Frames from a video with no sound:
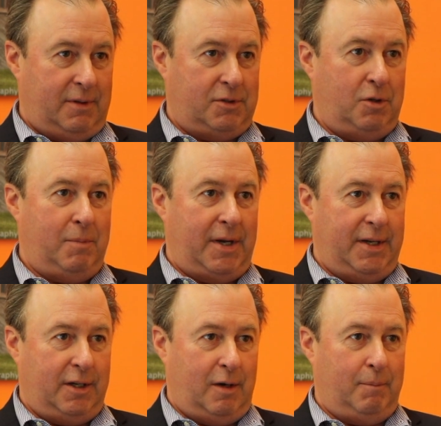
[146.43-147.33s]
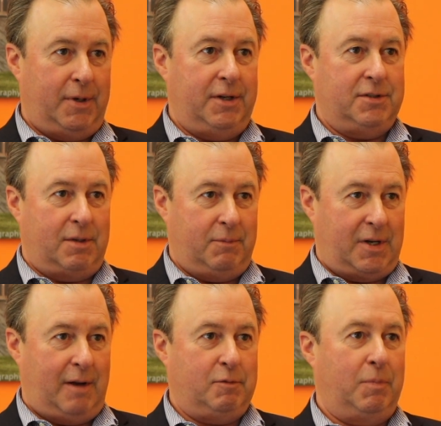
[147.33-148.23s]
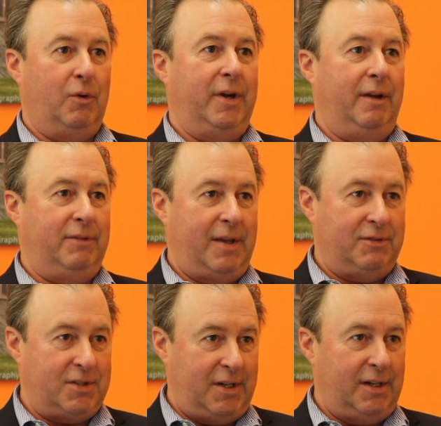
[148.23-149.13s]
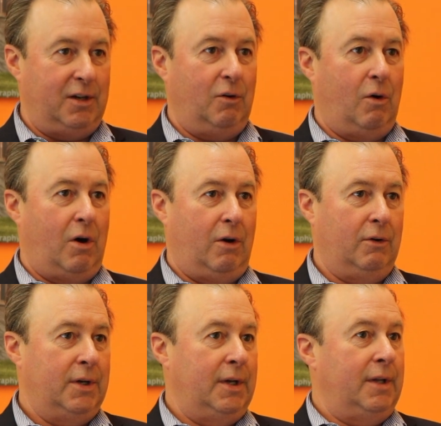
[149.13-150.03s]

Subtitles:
Too many companies sometimes believe they've seen it all,